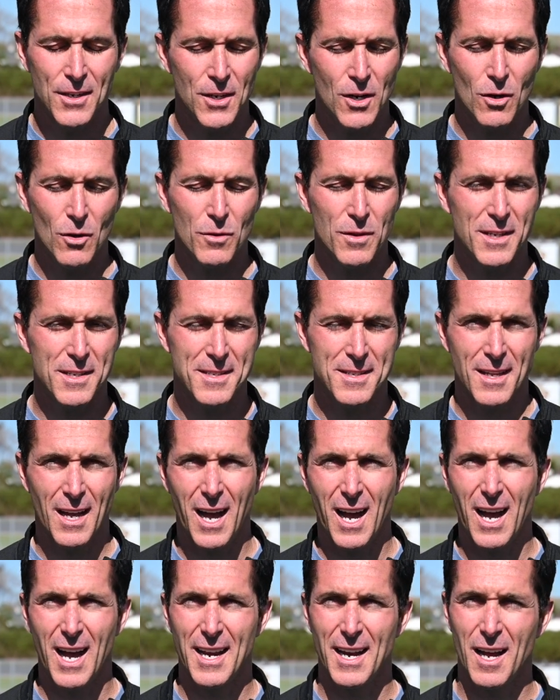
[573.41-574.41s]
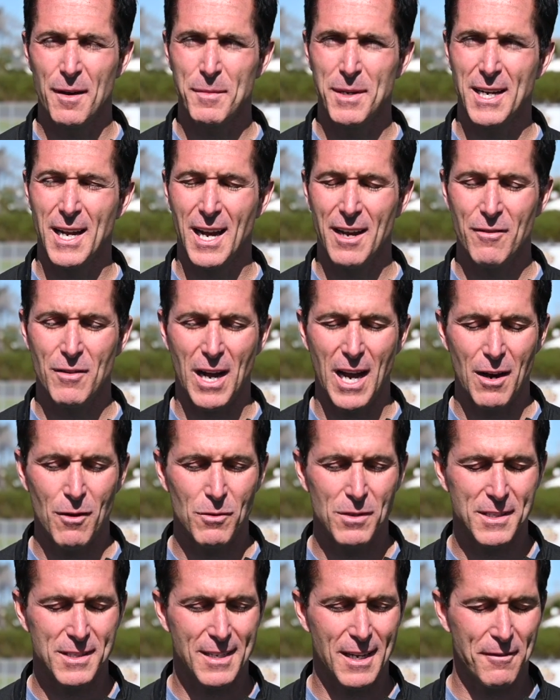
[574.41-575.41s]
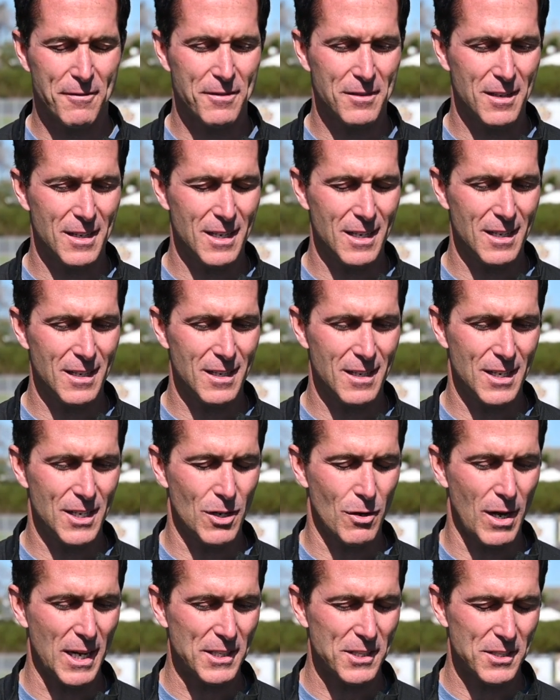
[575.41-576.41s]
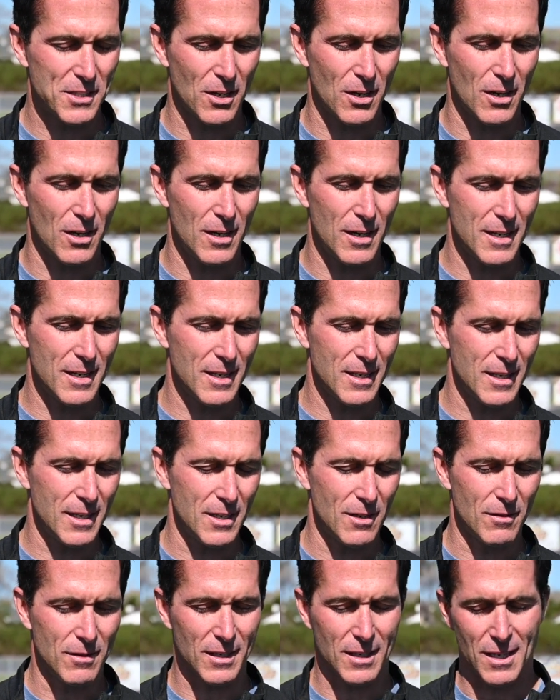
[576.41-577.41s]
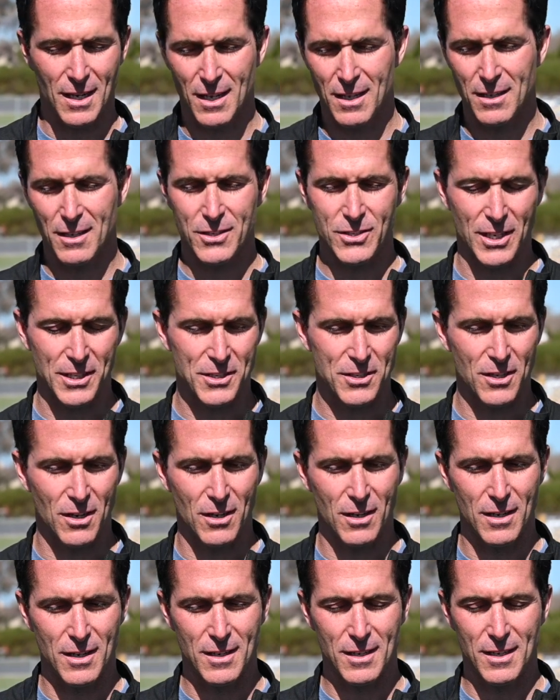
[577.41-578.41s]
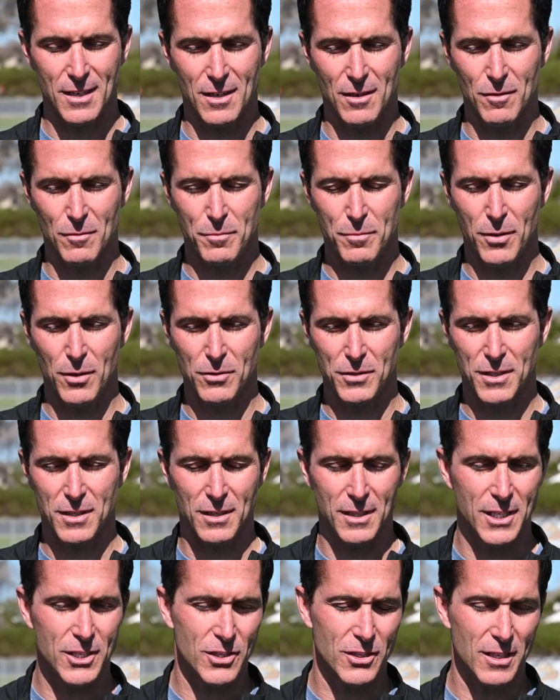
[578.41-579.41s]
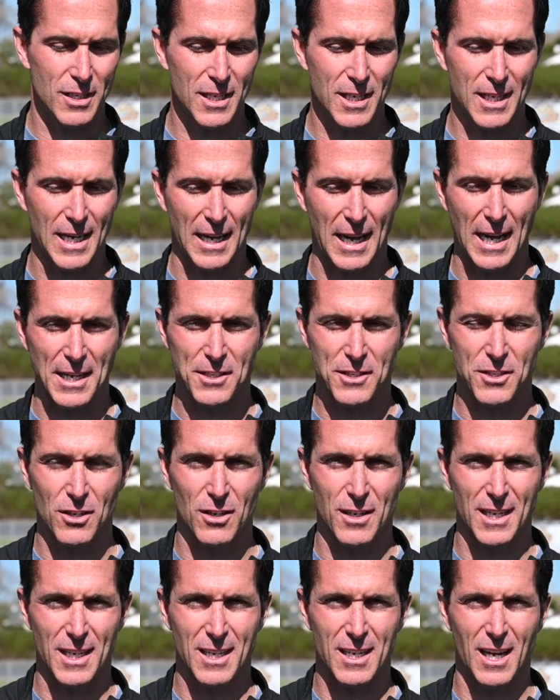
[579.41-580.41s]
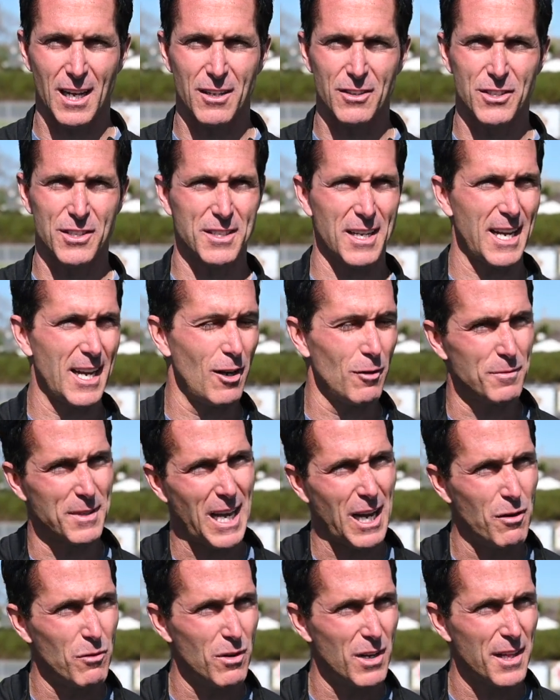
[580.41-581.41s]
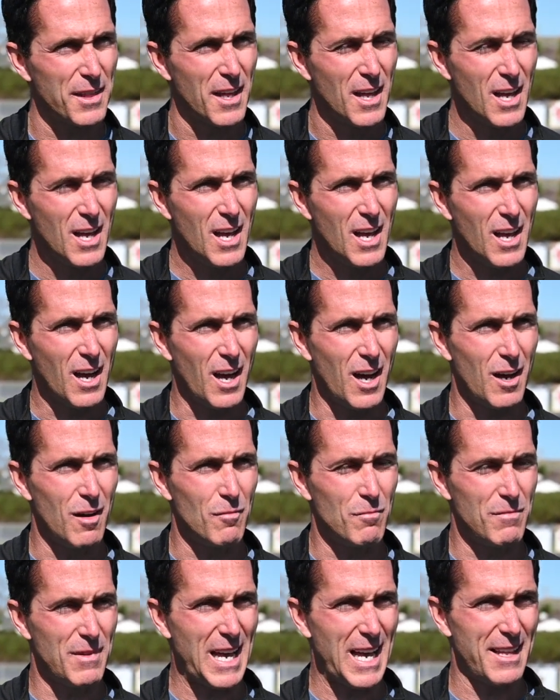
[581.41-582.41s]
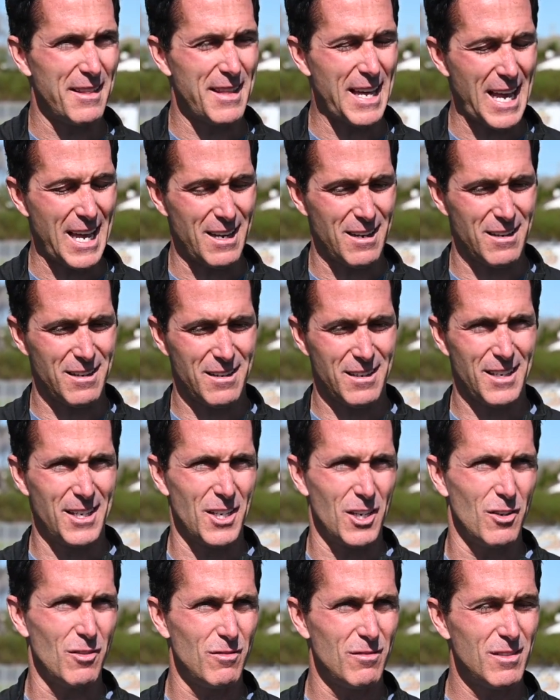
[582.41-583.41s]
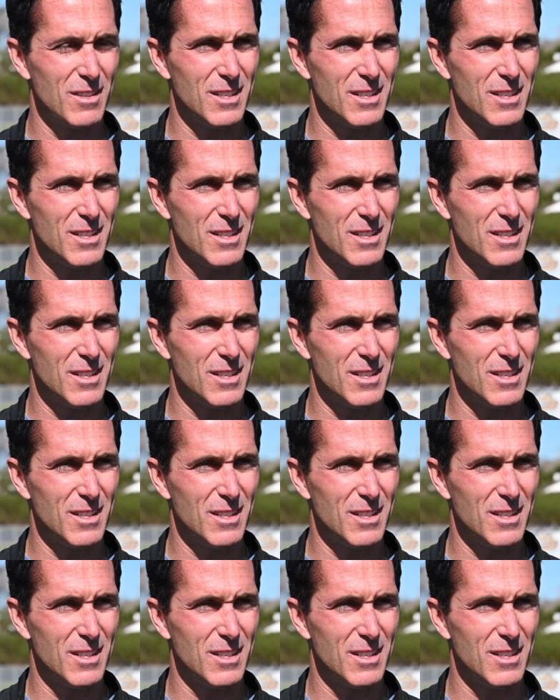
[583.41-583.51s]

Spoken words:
You know, there's not. I mean, I was definitely, you know, I saw it, you know, in college. I saw it, you know, post-collegiately. I saw it in colleges I helped out with. That you know,